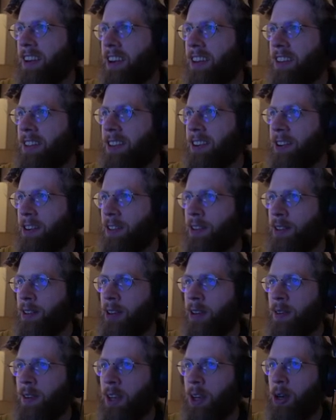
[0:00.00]
They're sort
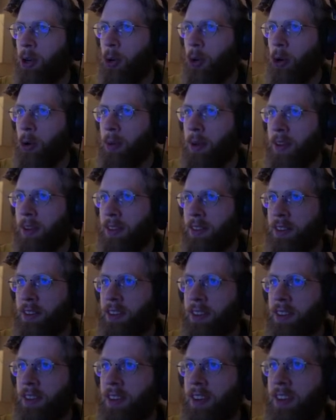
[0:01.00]
of
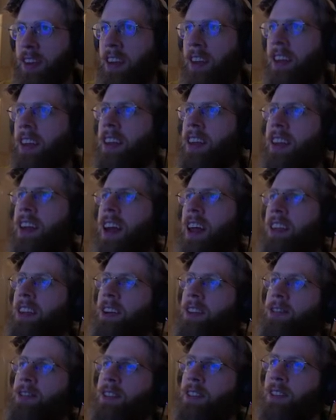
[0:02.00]
enormous. And they're
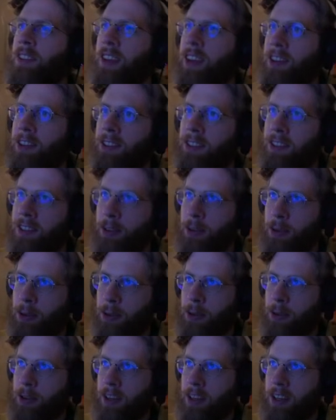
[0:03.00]
just here to
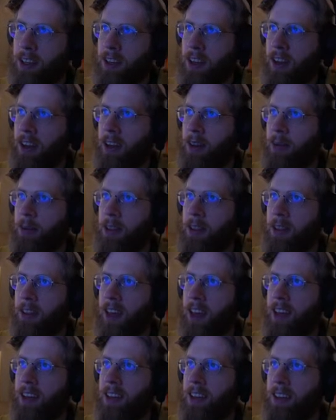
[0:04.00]
greet um,
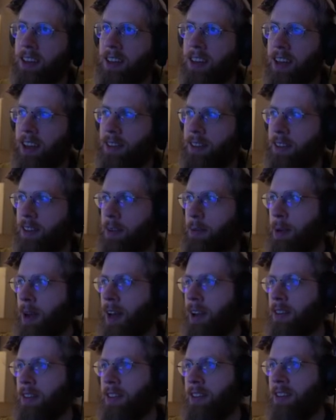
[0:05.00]
Lithian as they
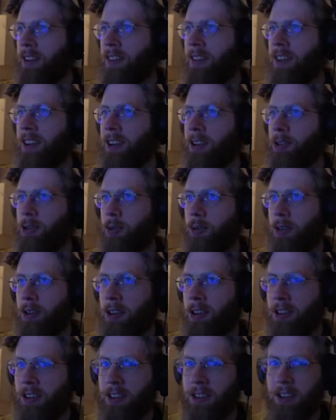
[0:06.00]
pass into the
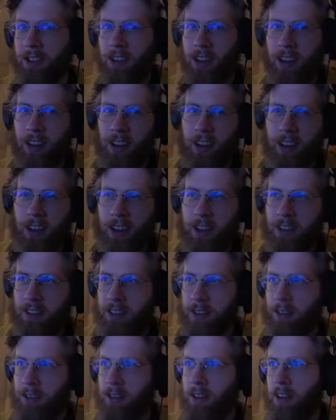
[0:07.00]
underworld. They're not
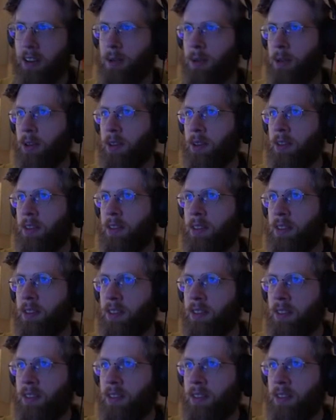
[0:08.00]
hostile zombies.